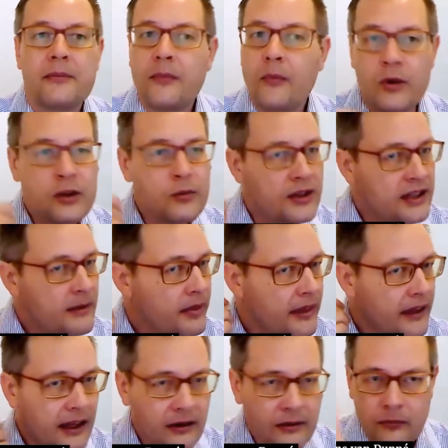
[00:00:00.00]
which was
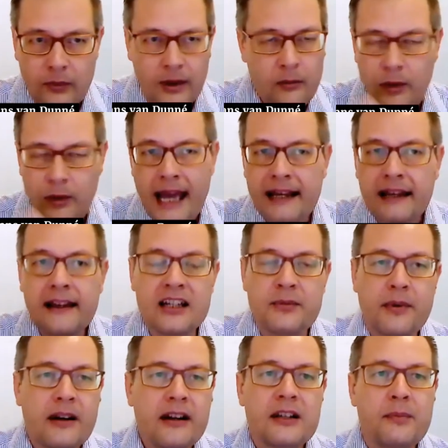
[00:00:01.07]
something we hadn't
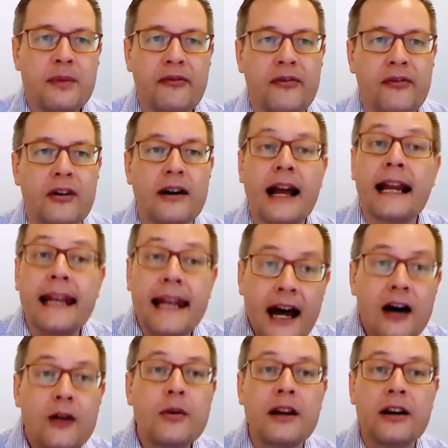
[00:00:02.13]
experienced before, and
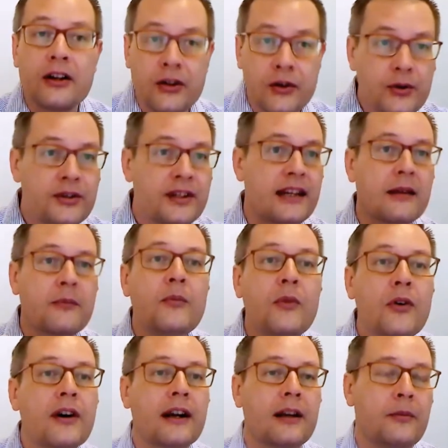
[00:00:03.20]
now we are using
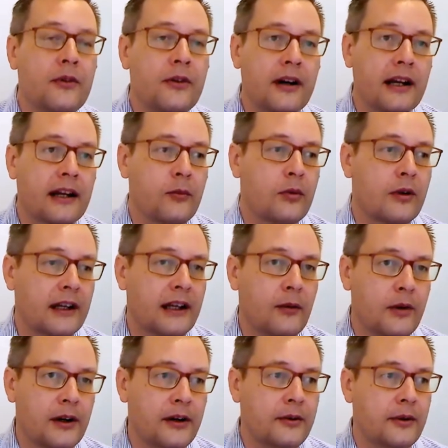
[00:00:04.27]
more and more in the work that
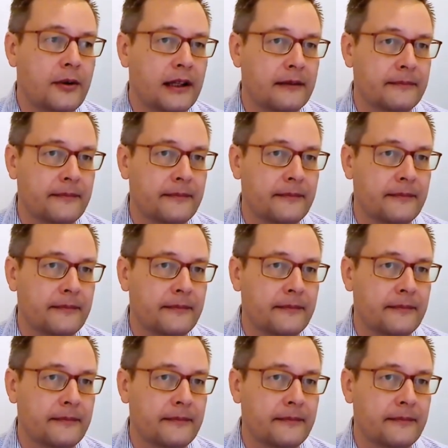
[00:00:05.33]
we're doing.